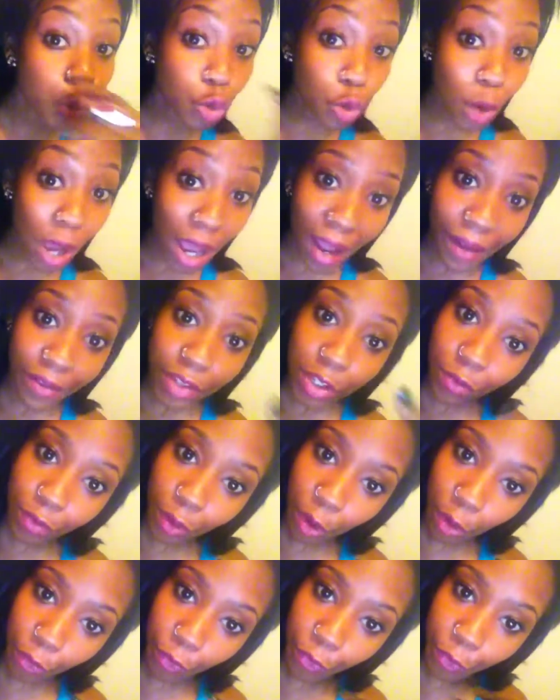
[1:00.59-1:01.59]
you have to
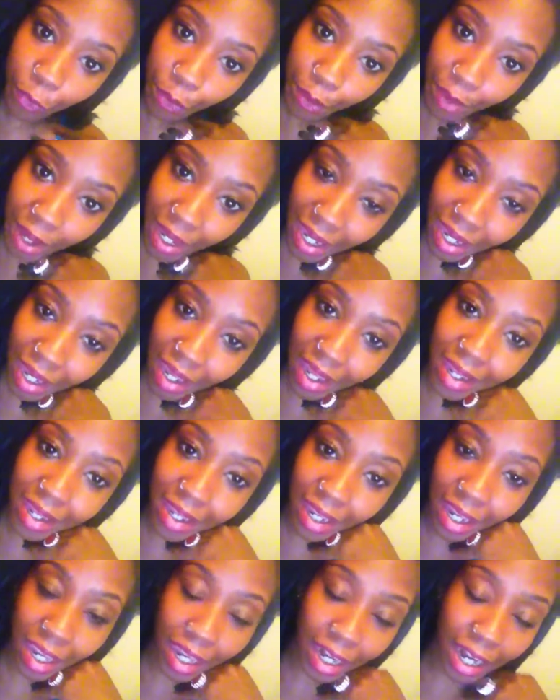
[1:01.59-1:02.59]
vote for me
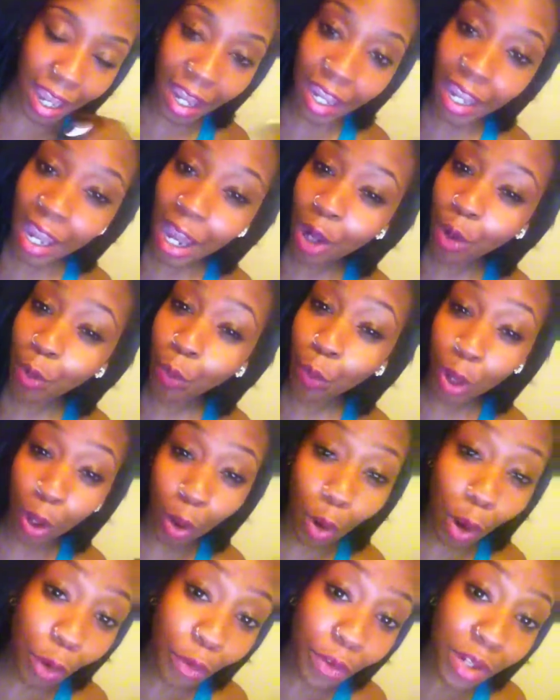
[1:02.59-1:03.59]
again. I got
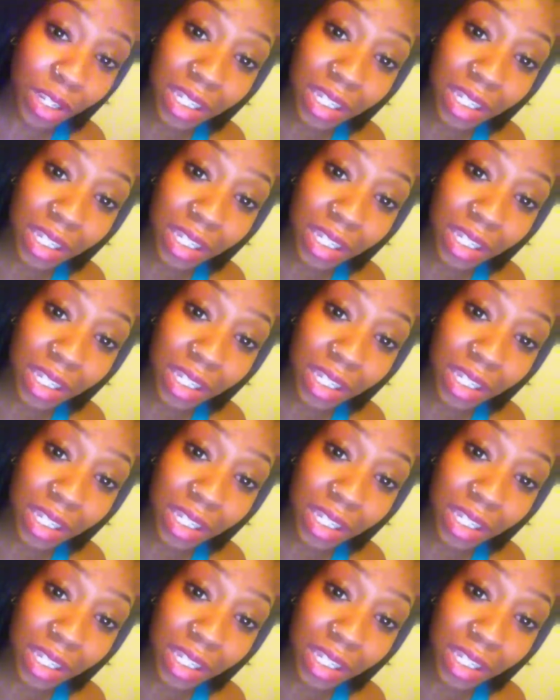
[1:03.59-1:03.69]
well over